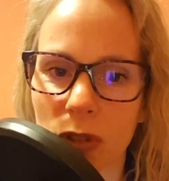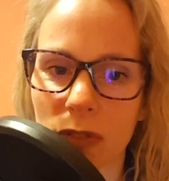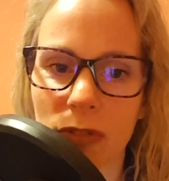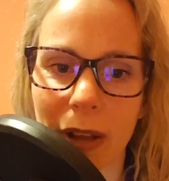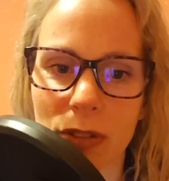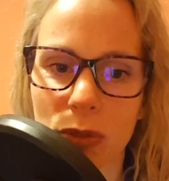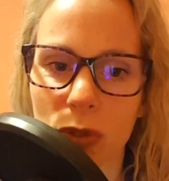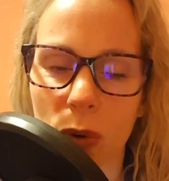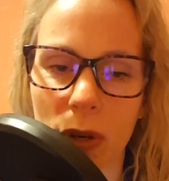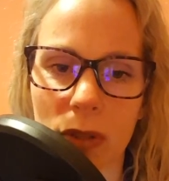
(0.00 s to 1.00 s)
can find
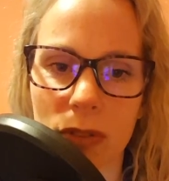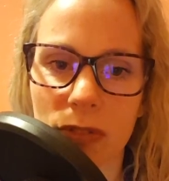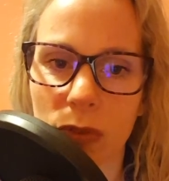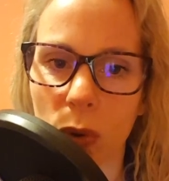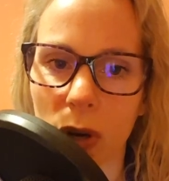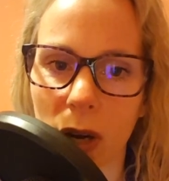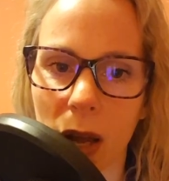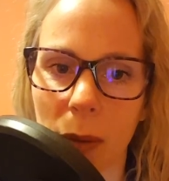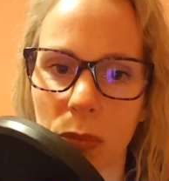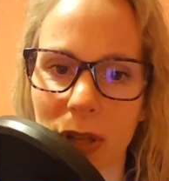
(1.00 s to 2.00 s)
tutorials for
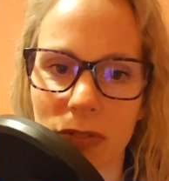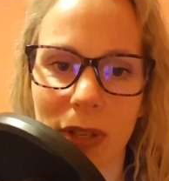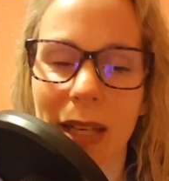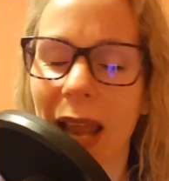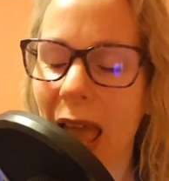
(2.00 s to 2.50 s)
breastfeeding